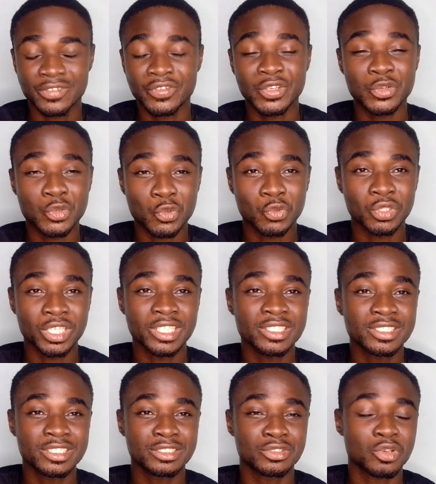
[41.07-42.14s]
even though the
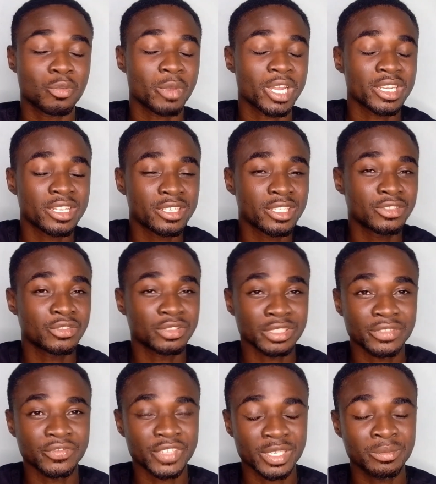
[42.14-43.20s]
EC is not mandated to give